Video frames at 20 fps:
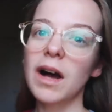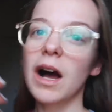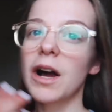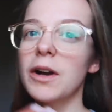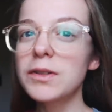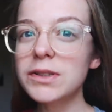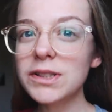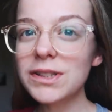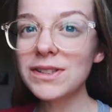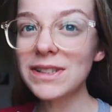
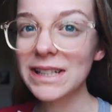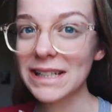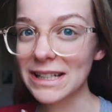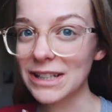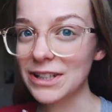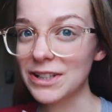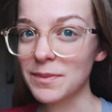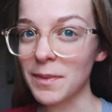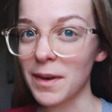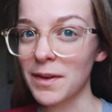I also
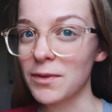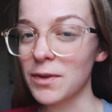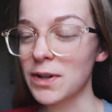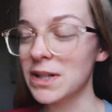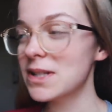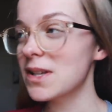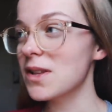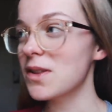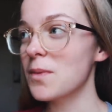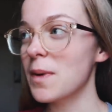did lose my
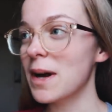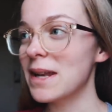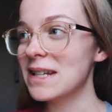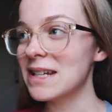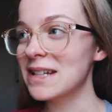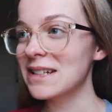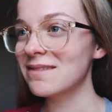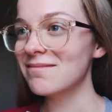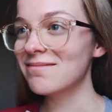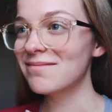voice at the
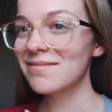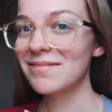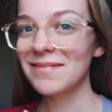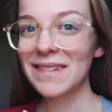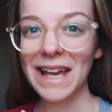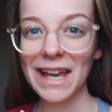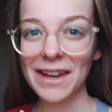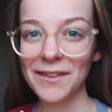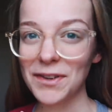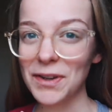wedding.
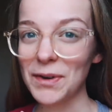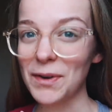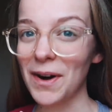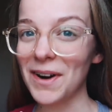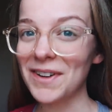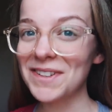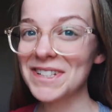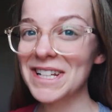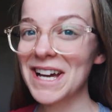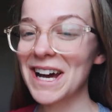If you
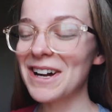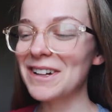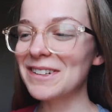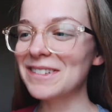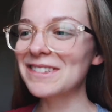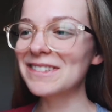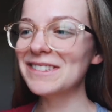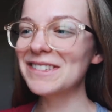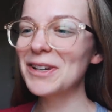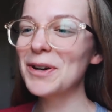can't tell,
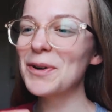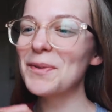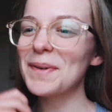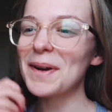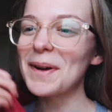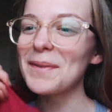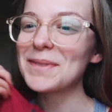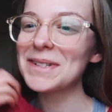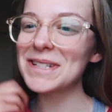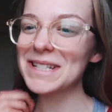you'll
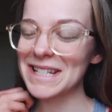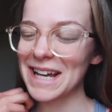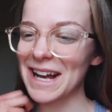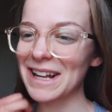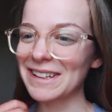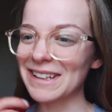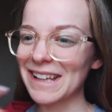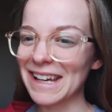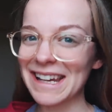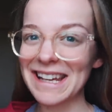be able to
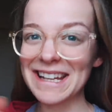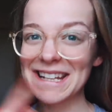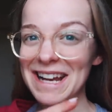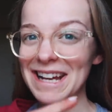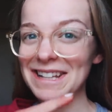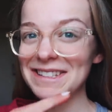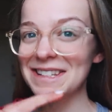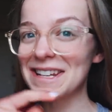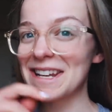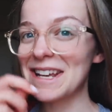tell like in
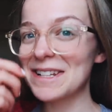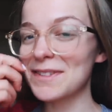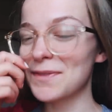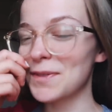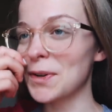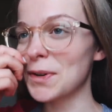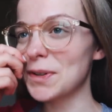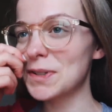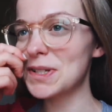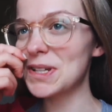yesterday's
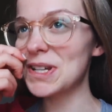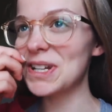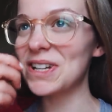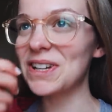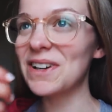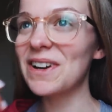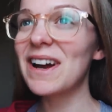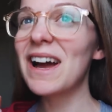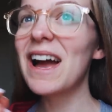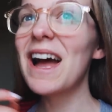vlog
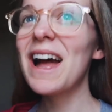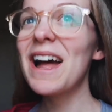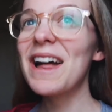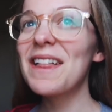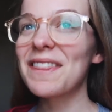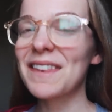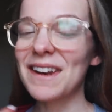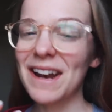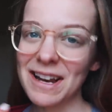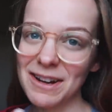too,
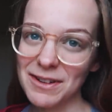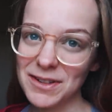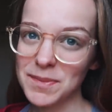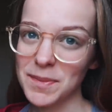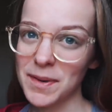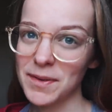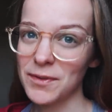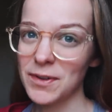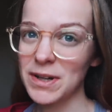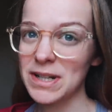that I
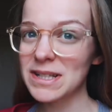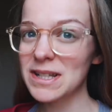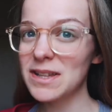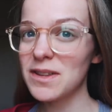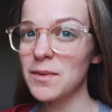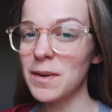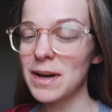lost my voice at the